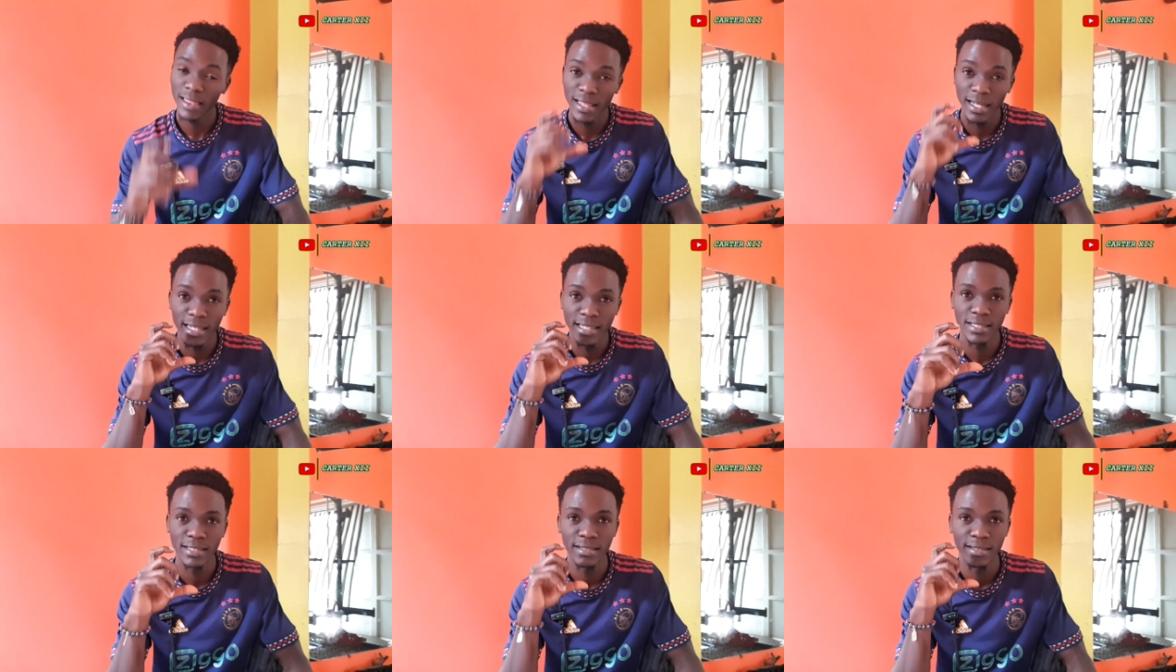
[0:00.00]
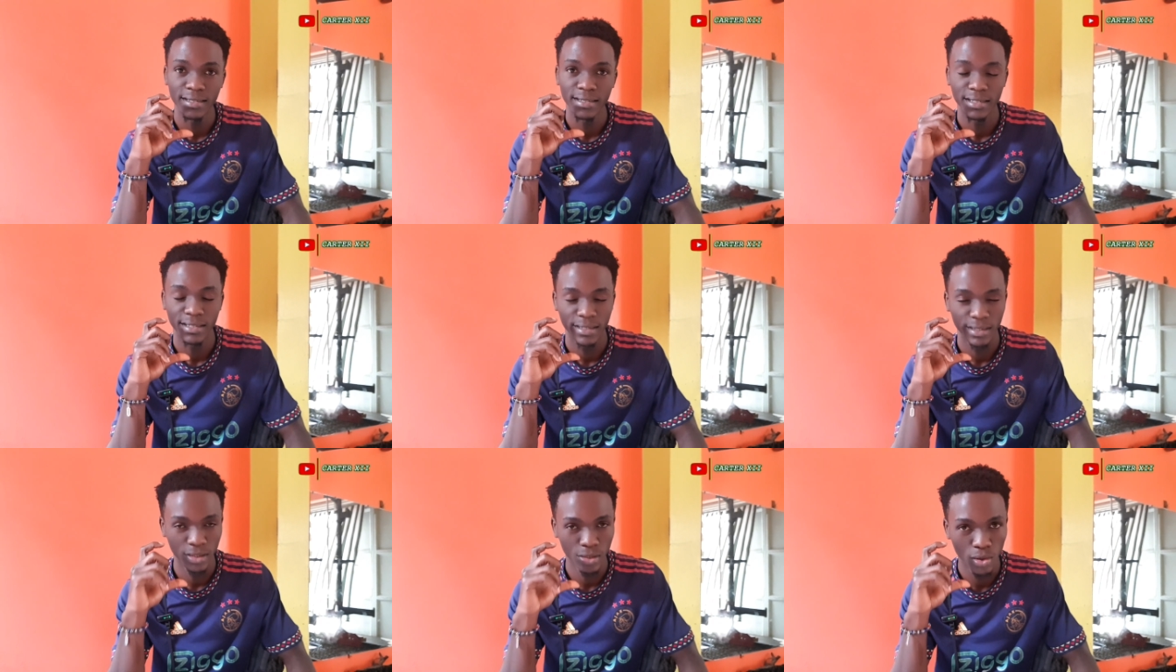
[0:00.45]
That's
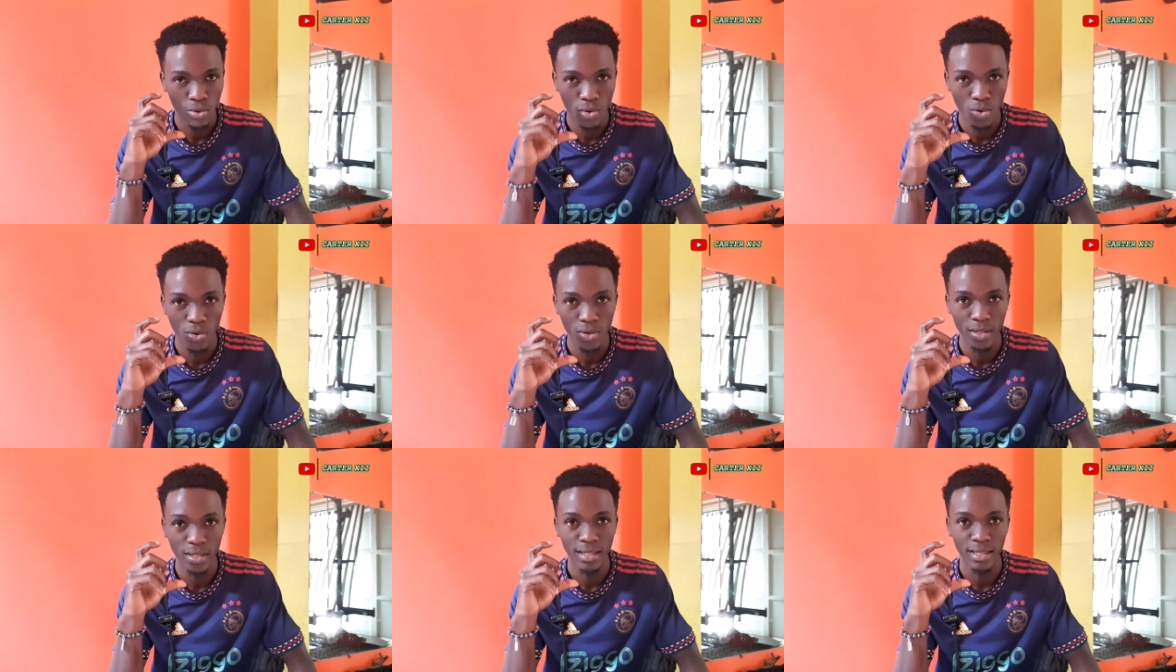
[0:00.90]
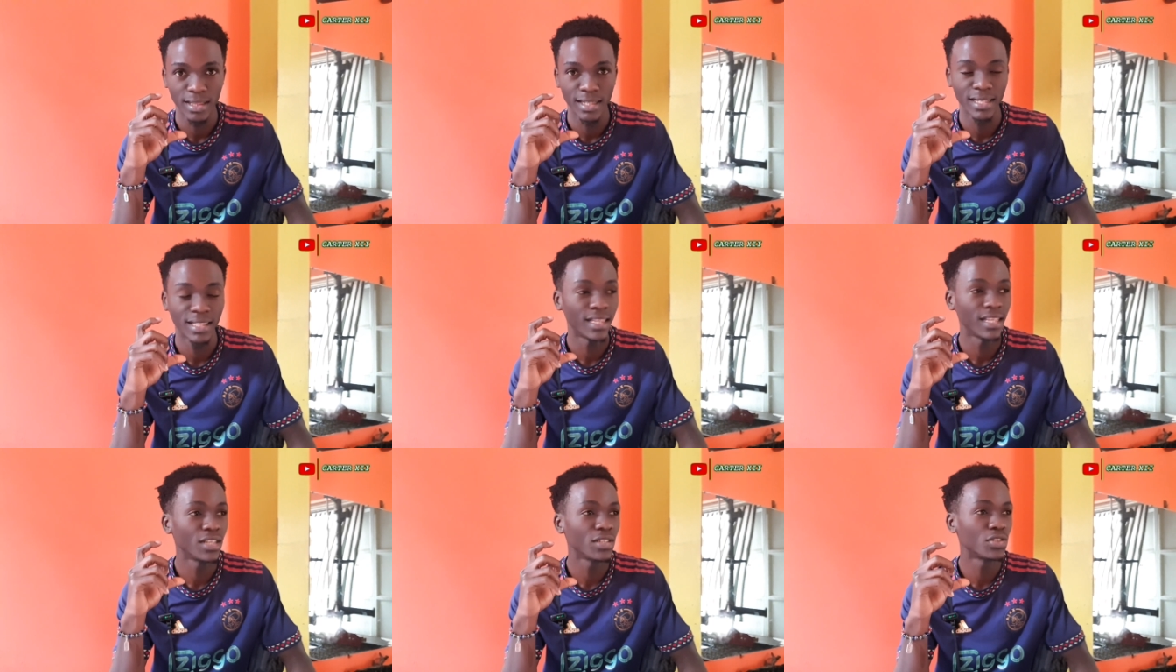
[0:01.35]
your calling.
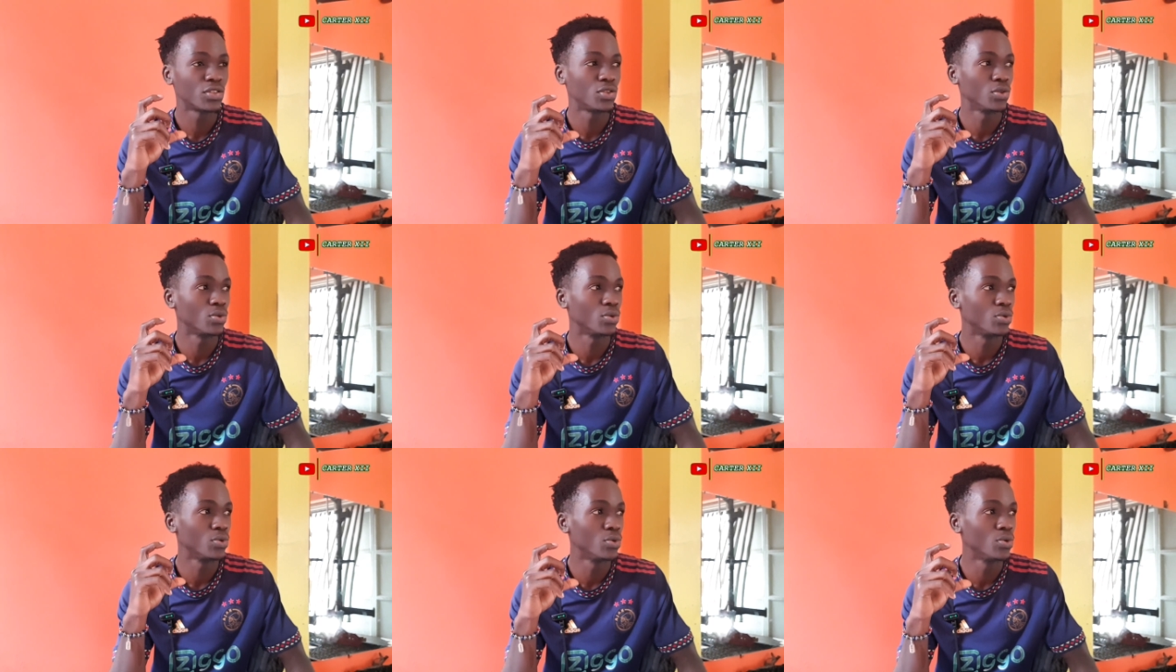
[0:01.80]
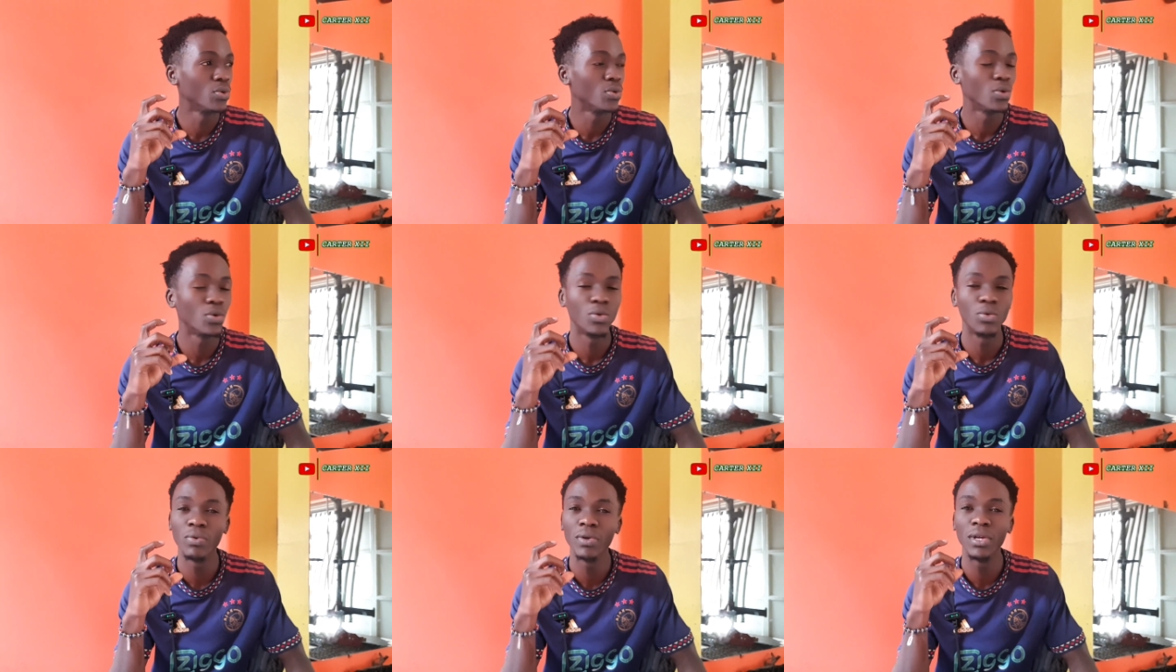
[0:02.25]
The things you
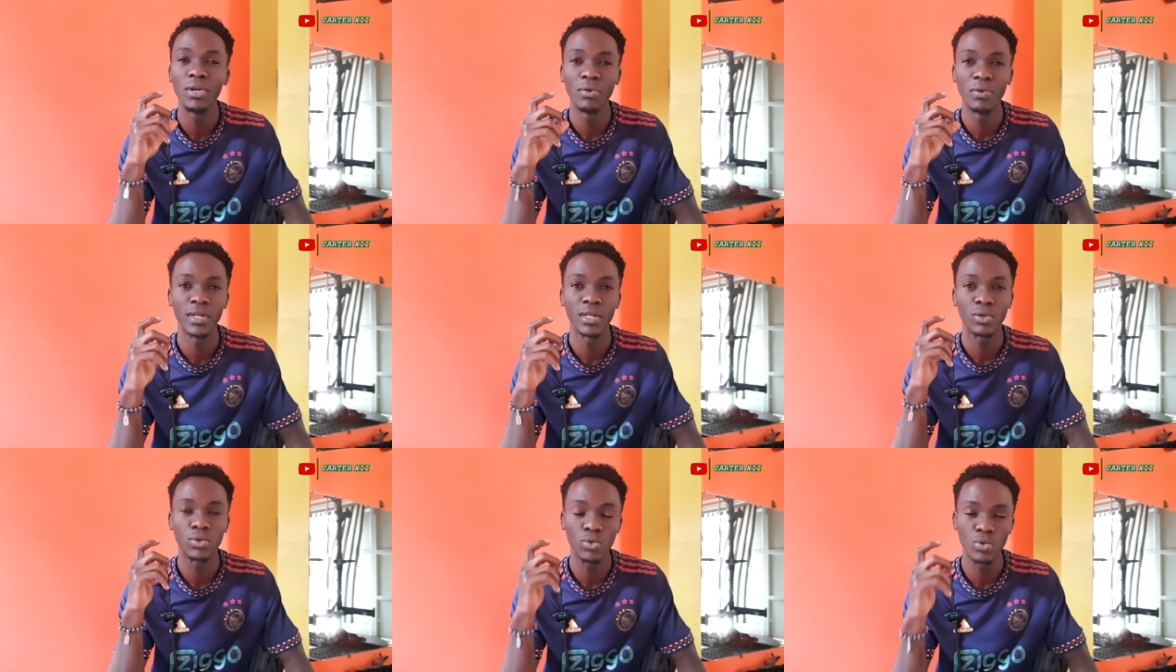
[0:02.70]
do really, really